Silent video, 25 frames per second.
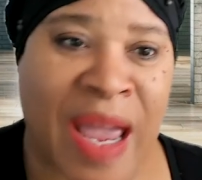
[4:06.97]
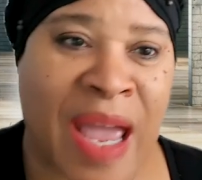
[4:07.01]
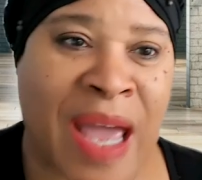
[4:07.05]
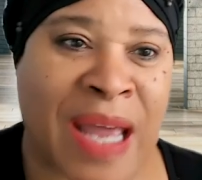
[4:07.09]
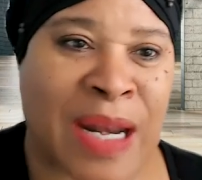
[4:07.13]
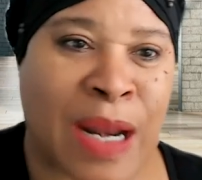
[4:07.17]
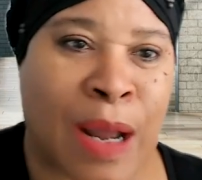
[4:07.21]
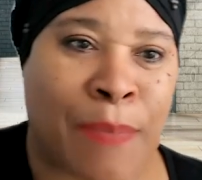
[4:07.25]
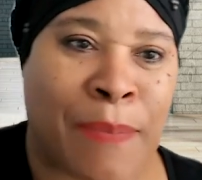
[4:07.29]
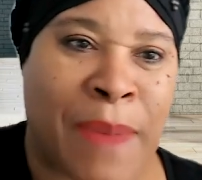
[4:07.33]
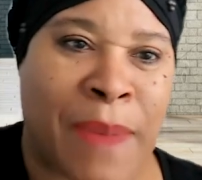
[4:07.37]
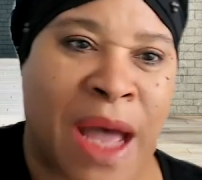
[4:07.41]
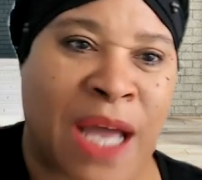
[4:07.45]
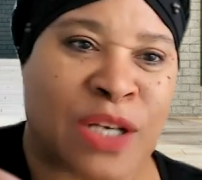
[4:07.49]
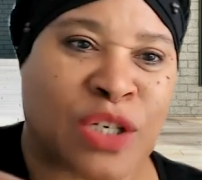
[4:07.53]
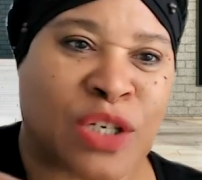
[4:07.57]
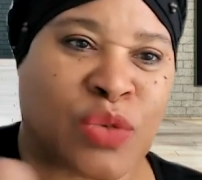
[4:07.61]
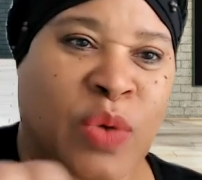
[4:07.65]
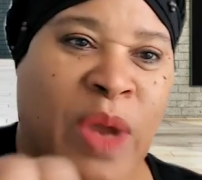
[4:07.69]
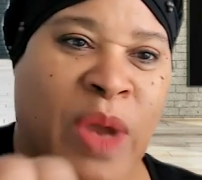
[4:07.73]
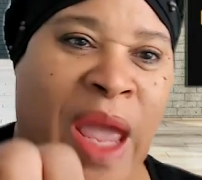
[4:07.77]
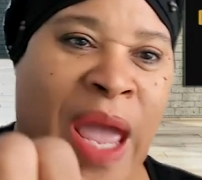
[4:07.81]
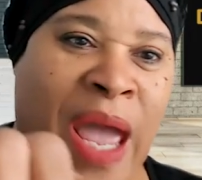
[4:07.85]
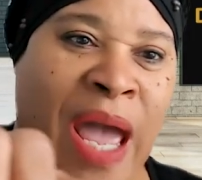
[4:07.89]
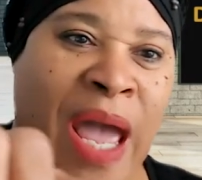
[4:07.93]
And now, mind
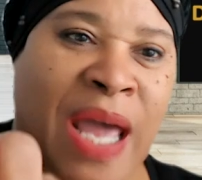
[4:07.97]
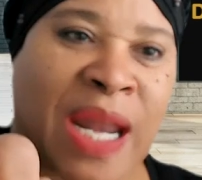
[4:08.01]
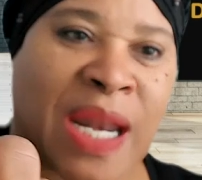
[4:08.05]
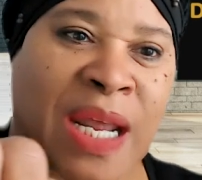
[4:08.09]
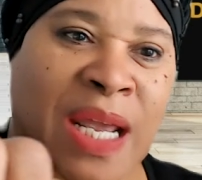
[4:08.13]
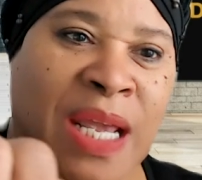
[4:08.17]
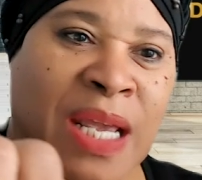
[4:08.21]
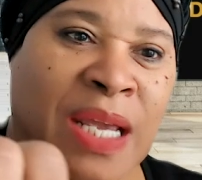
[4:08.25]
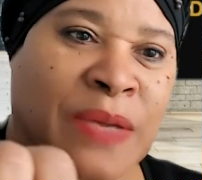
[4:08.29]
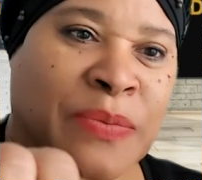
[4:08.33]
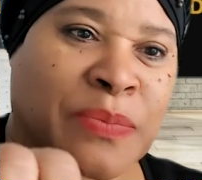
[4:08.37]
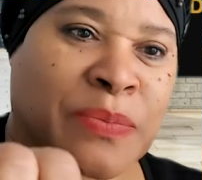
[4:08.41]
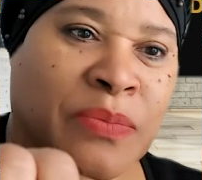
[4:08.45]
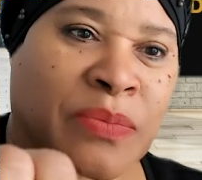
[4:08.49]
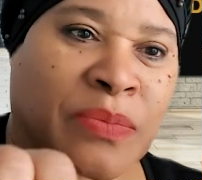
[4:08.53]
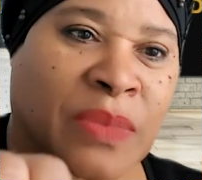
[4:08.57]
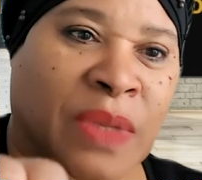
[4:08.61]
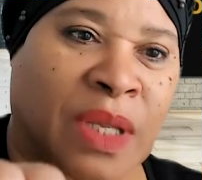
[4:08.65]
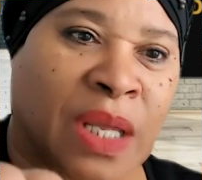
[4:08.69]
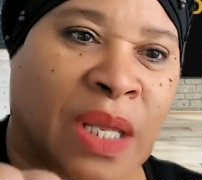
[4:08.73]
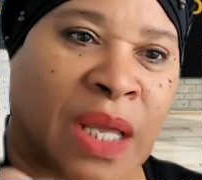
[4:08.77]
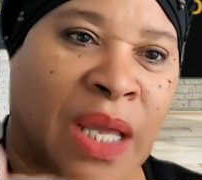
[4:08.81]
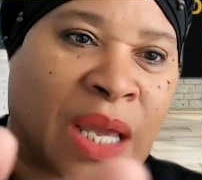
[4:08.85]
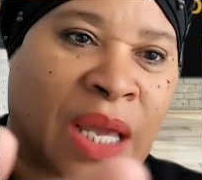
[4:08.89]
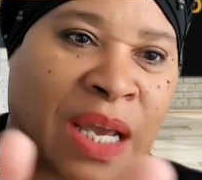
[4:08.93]
you, Eddie
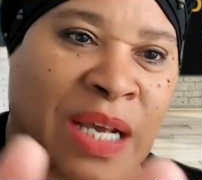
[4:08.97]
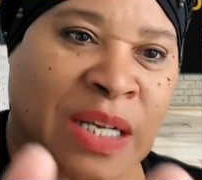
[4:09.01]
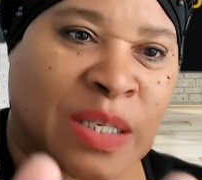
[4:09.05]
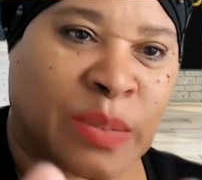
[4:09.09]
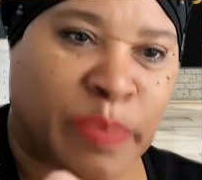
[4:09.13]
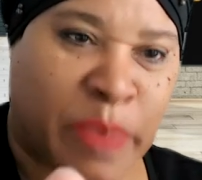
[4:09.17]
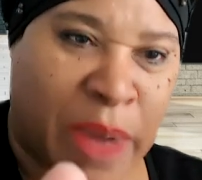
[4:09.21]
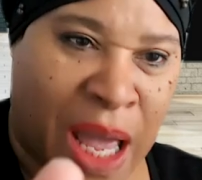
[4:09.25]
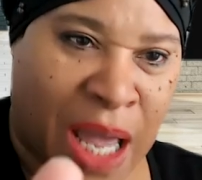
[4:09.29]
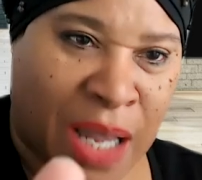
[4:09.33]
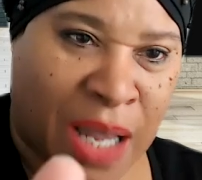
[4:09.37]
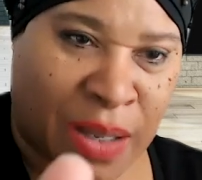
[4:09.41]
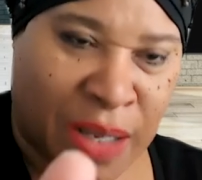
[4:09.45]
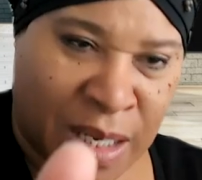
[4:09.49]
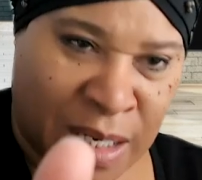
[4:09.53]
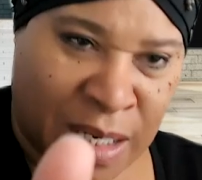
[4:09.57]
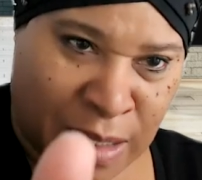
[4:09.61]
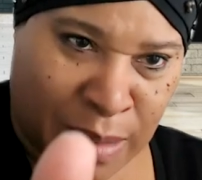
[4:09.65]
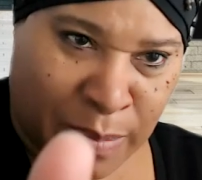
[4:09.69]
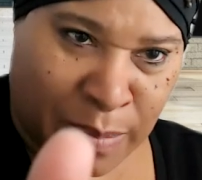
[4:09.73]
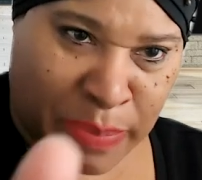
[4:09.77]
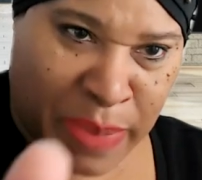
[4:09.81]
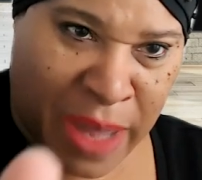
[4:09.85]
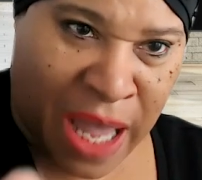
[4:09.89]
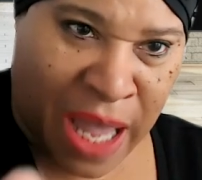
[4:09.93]
is back
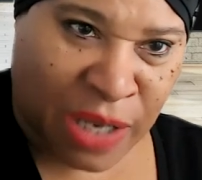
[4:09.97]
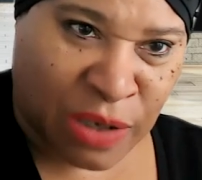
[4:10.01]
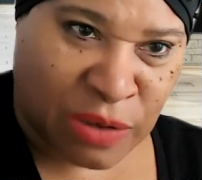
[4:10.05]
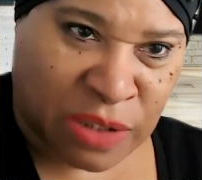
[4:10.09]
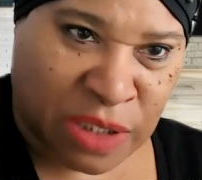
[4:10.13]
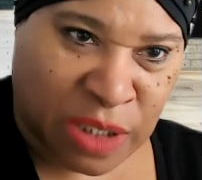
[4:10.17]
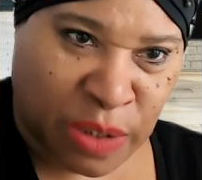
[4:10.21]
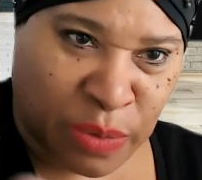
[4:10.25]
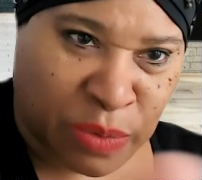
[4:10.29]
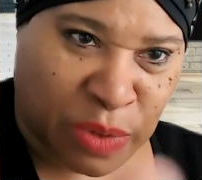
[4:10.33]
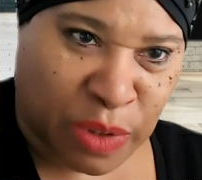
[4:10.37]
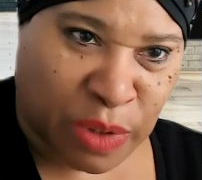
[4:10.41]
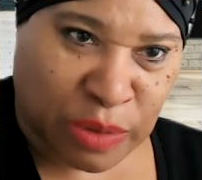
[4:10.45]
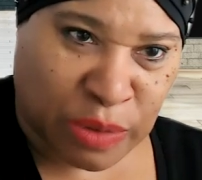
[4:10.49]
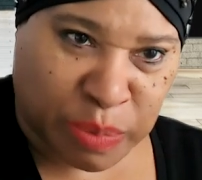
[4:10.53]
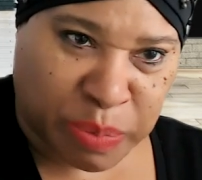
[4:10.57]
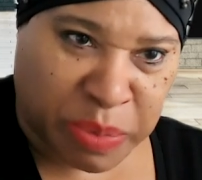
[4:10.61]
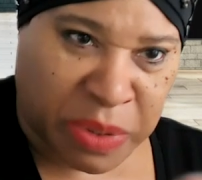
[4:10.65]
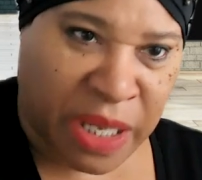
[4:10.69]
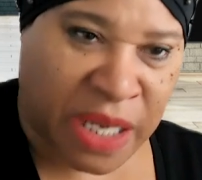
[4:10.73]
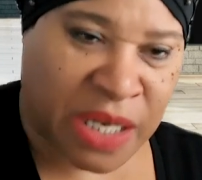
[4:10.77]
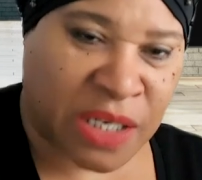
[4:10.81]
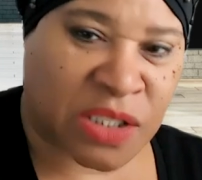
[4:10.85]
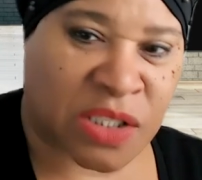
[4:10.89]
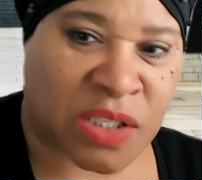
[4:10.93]
in the back. You see where those
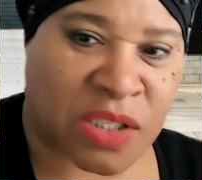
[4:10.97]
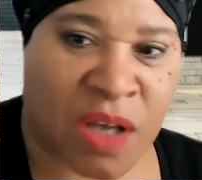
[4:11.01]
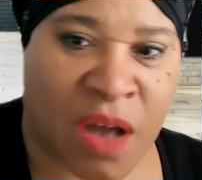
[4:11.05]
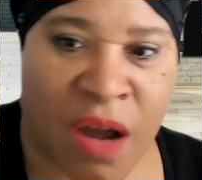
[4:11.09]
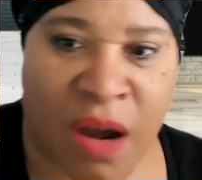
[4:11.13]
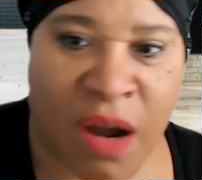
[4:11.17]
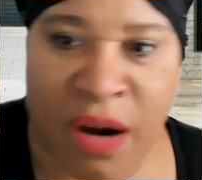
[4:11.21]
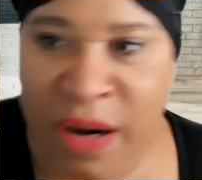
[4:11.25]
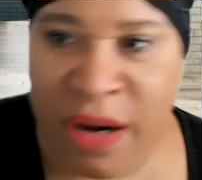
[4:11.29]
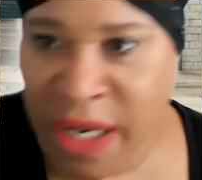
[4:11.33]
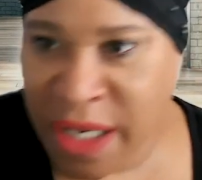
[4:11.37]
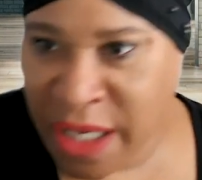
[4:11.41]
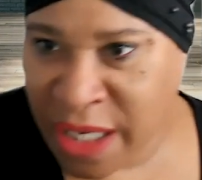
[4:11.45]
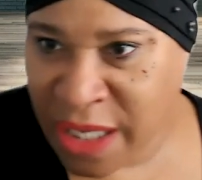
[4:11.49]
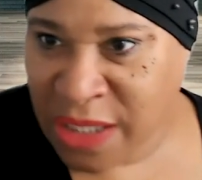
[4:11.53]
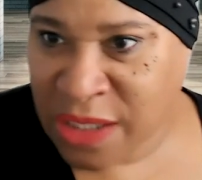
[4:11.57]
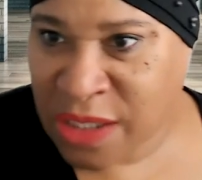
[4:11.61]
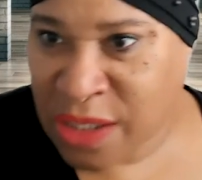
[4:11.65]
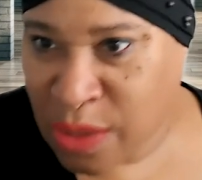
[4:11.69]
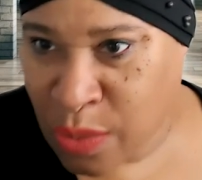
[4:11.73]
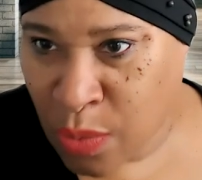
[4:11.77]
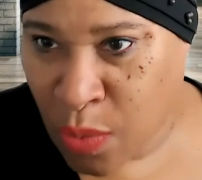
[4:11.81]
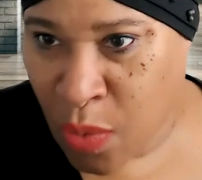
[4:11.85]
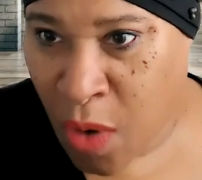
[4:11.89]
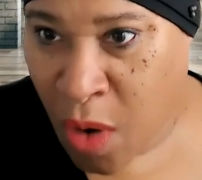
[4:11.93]
plates are
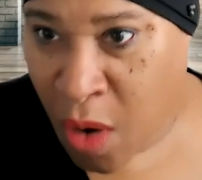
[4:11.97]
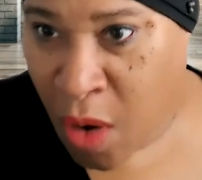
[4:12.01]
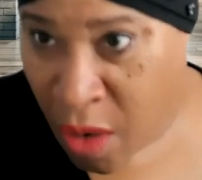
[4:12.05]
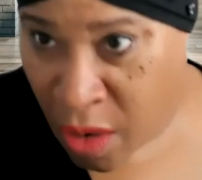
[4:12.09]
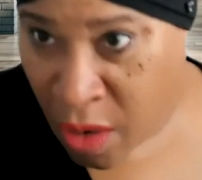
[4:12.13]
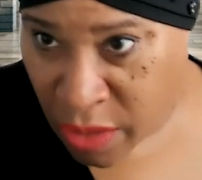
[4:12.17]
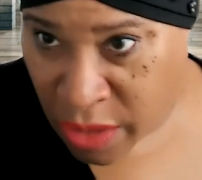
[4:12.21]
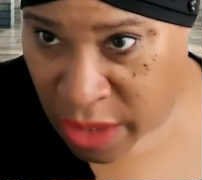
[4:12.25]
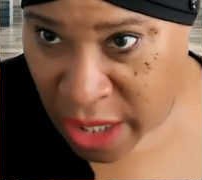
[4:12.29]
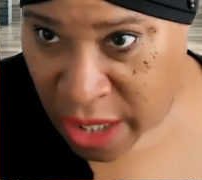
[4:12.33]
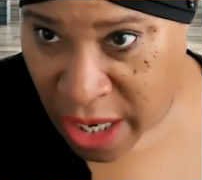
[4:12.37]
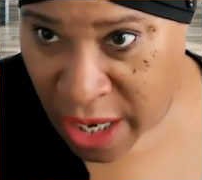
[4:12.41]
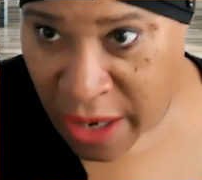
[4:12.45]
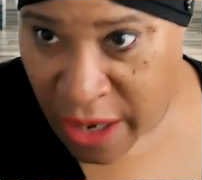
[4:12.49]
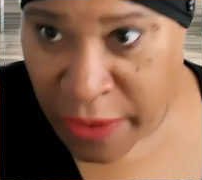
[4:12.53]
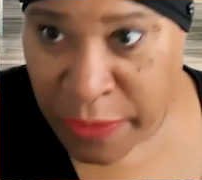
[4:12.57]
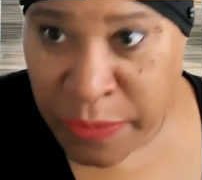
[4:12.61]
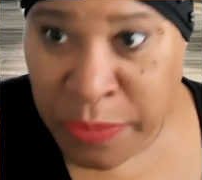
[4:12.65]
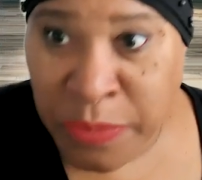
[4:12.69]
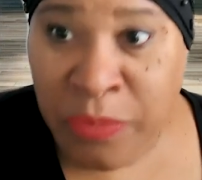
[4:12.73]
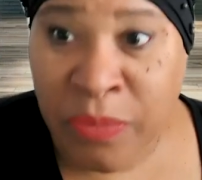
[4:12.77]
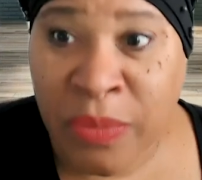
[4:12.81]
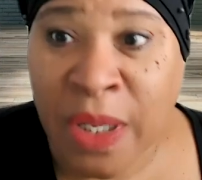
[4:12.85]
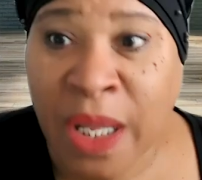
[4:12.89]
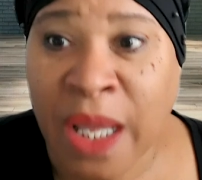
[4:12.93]
against the wall there?